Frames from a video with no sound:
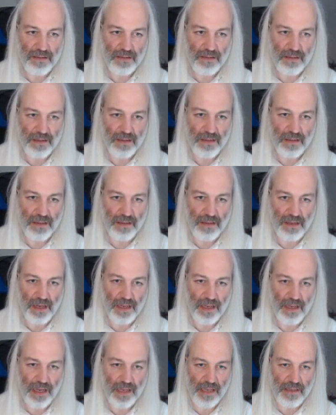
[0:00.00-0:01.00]

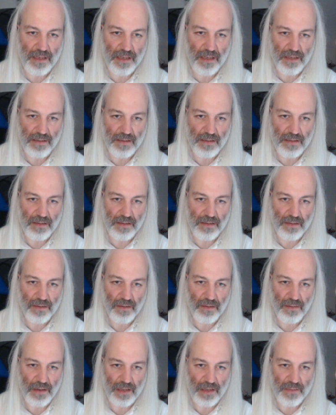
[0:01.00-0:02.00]
it is. So
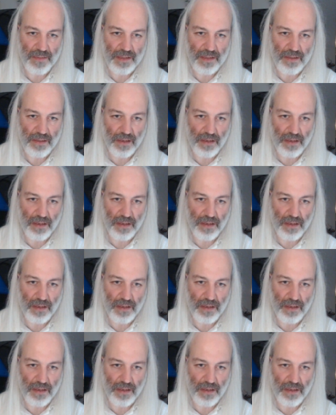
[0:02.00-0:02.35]
let me see.